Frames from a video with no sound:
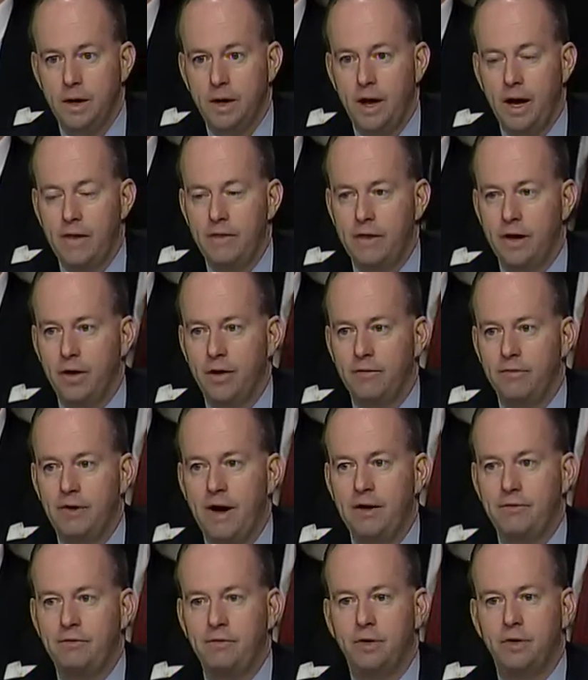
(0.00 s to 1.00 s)
And there, if
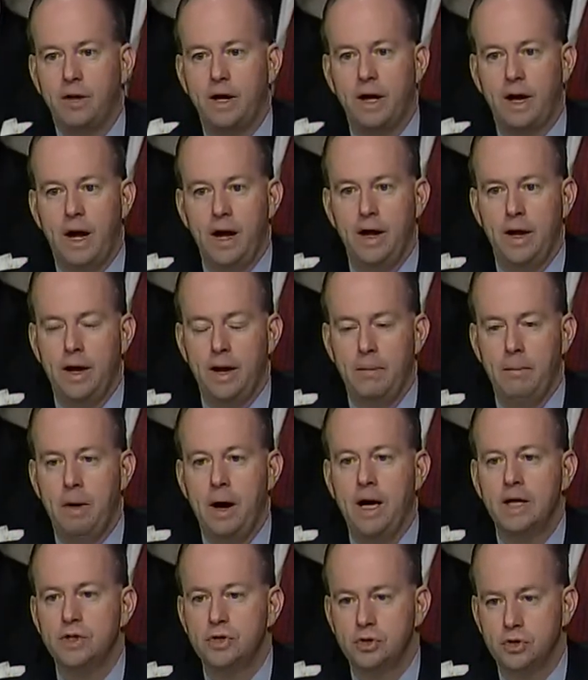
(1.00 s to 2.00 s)
I feel like in
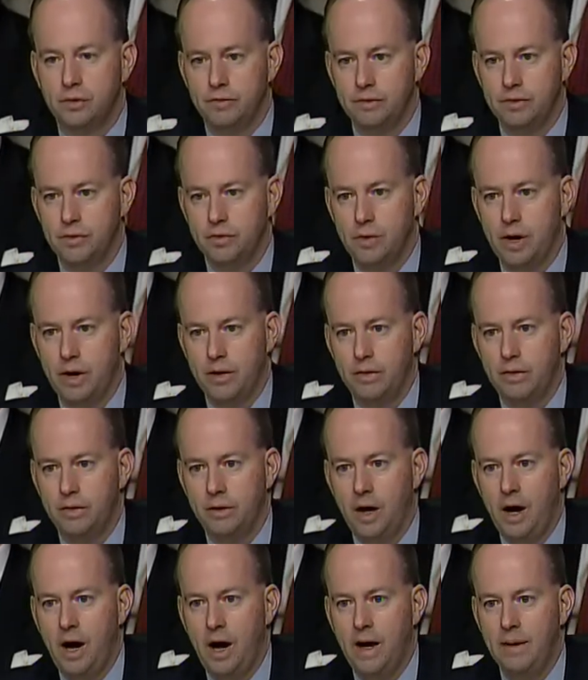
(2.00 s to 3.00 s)
my service
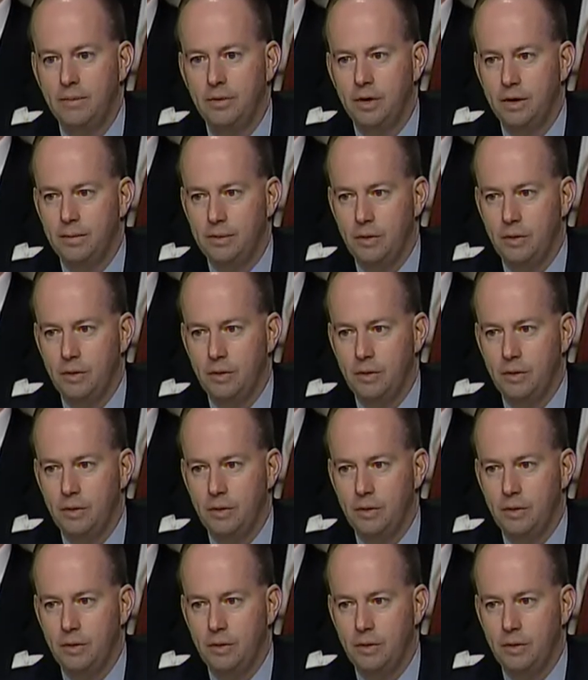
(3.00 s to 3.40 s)
record, I'm going to be